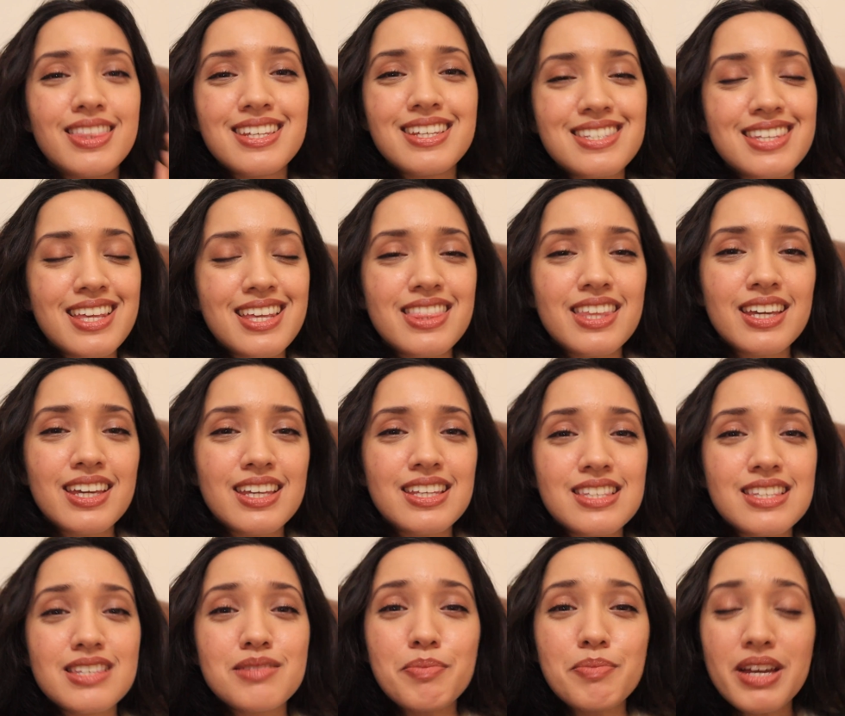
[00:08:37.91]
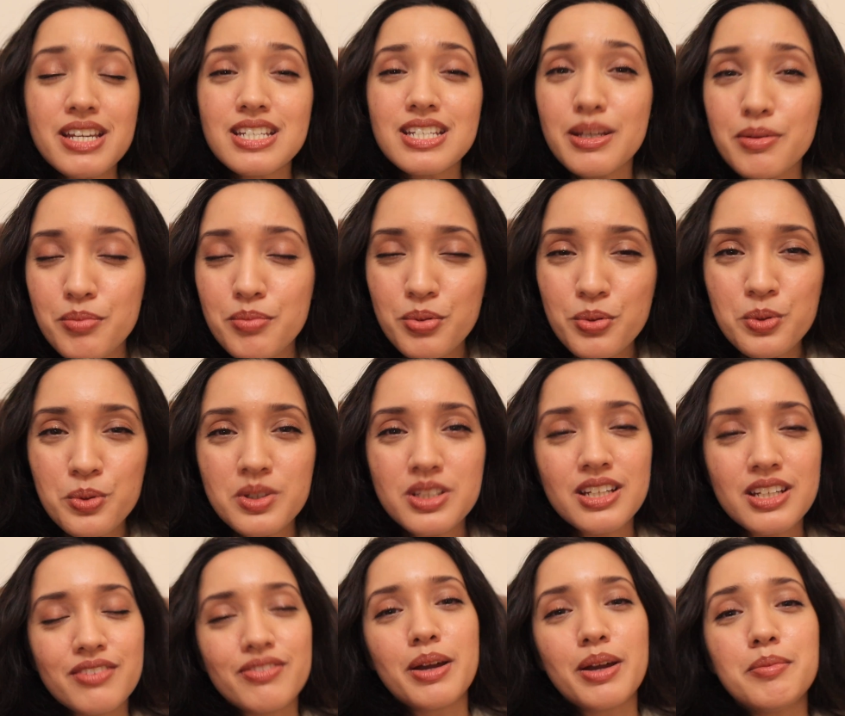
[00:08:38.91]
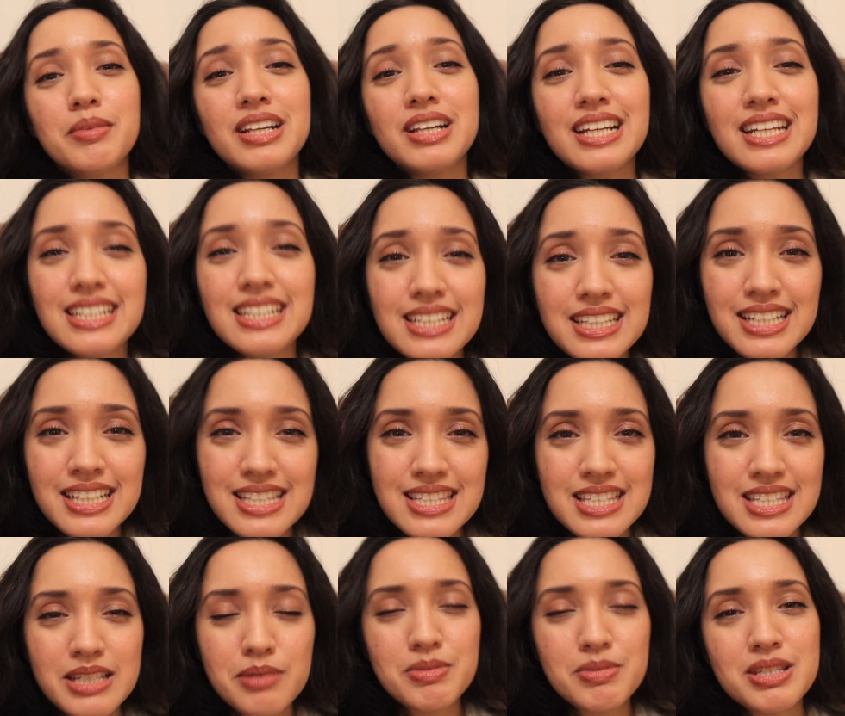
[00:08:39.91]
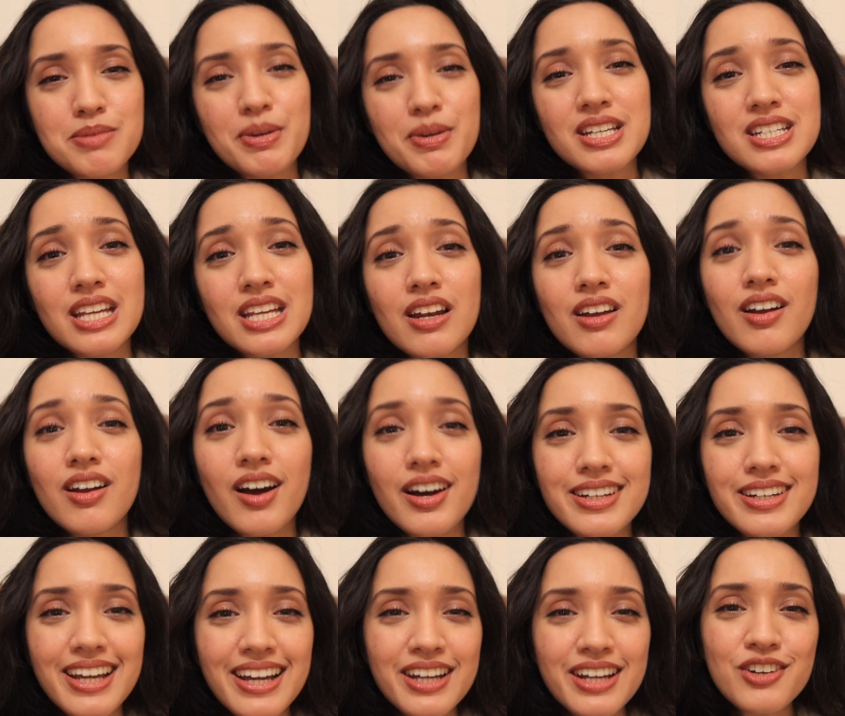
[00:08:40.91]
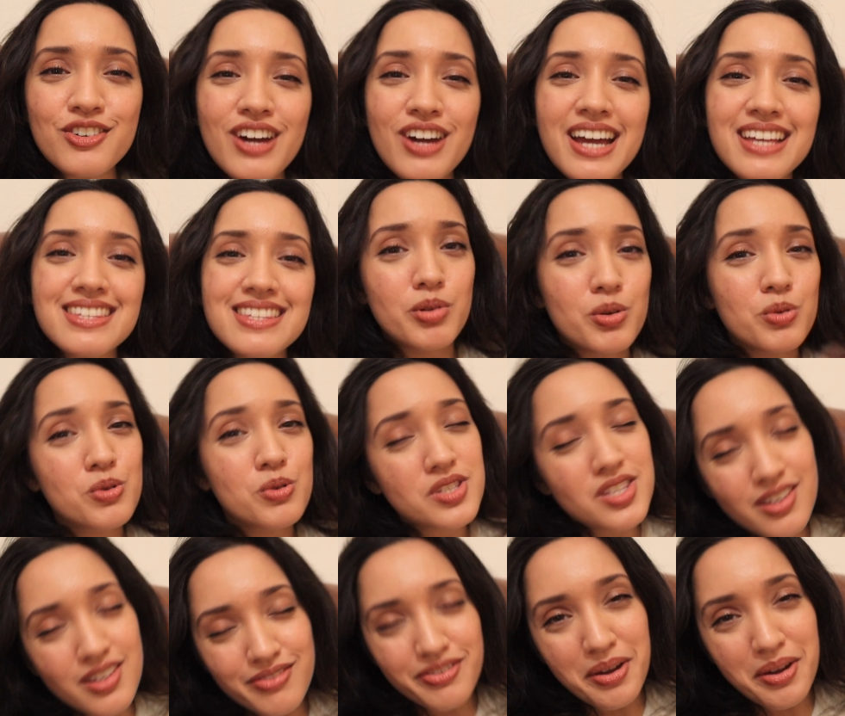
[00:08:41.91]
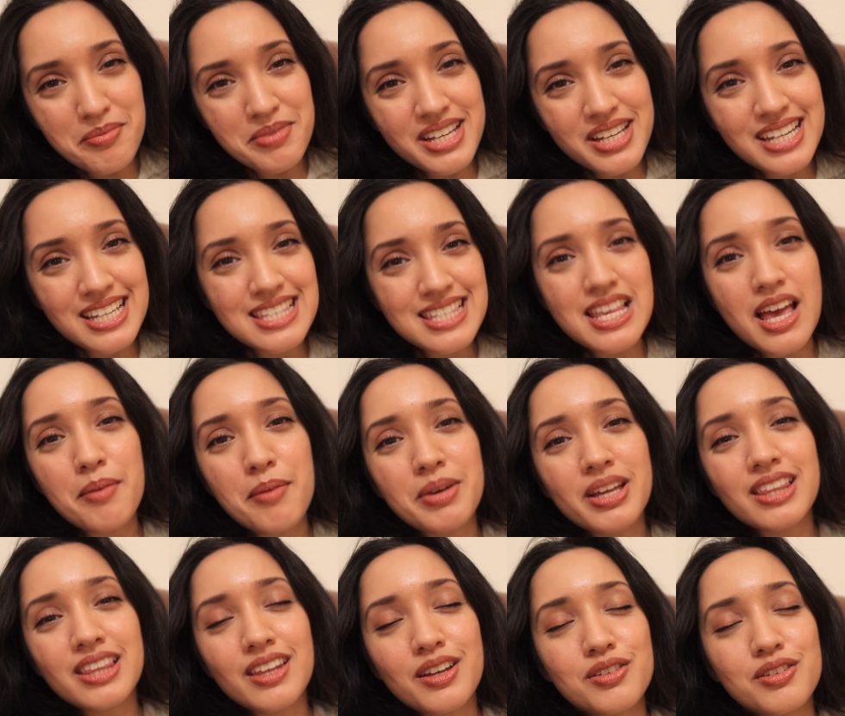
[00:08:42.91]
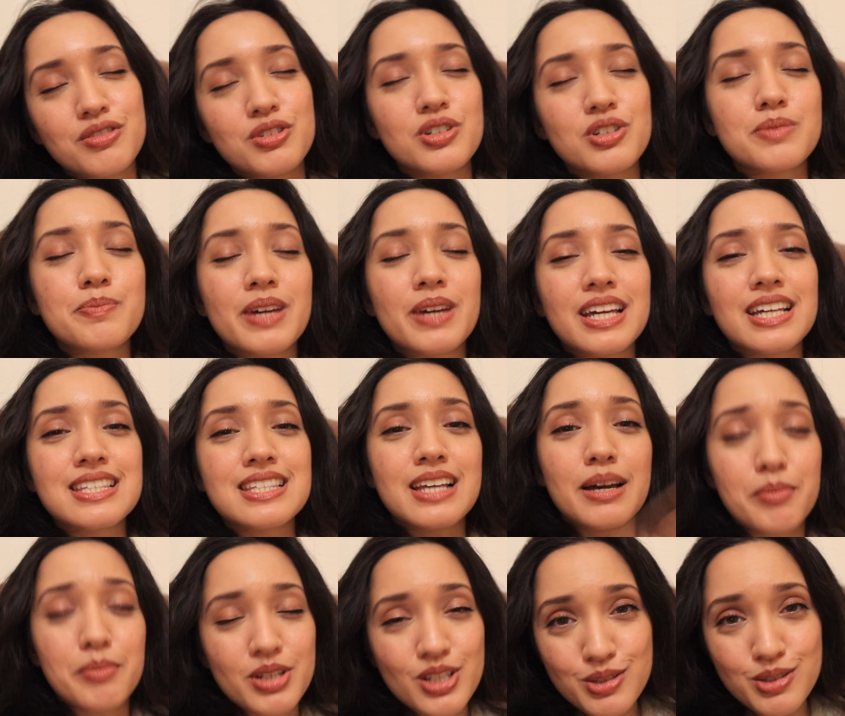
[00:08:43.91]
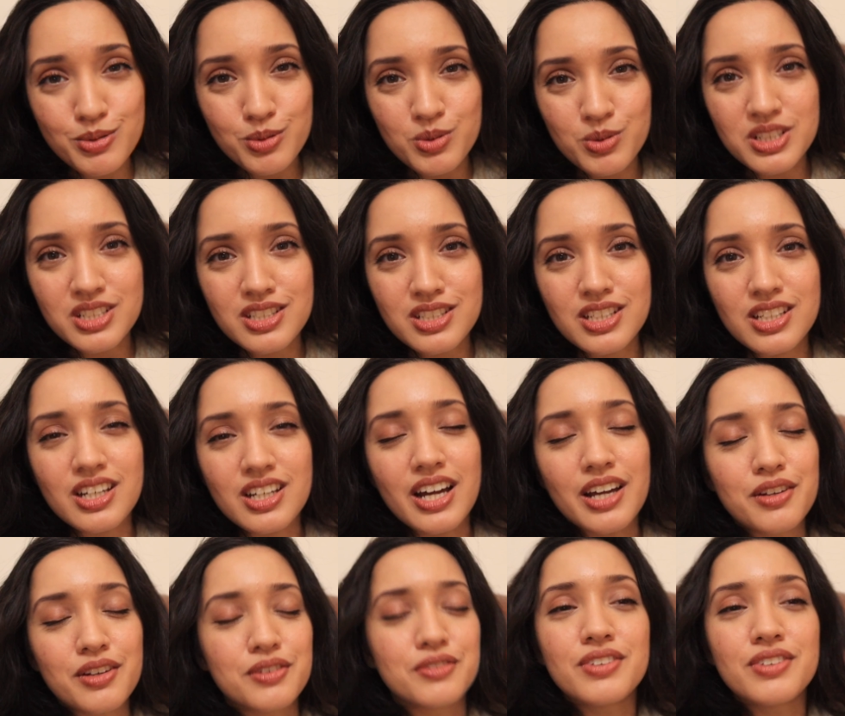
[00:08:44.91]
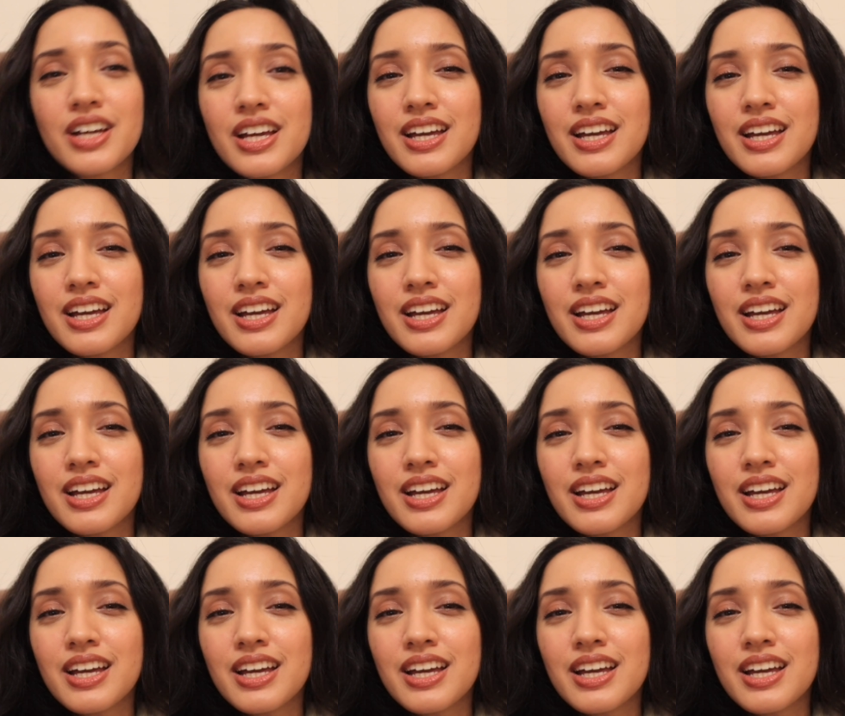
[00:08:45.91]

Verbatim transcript: This I think is especially important if I'm leading a team, especially in a cardiac arrest. also if I'm being examined, then of course my examiners will want to kind of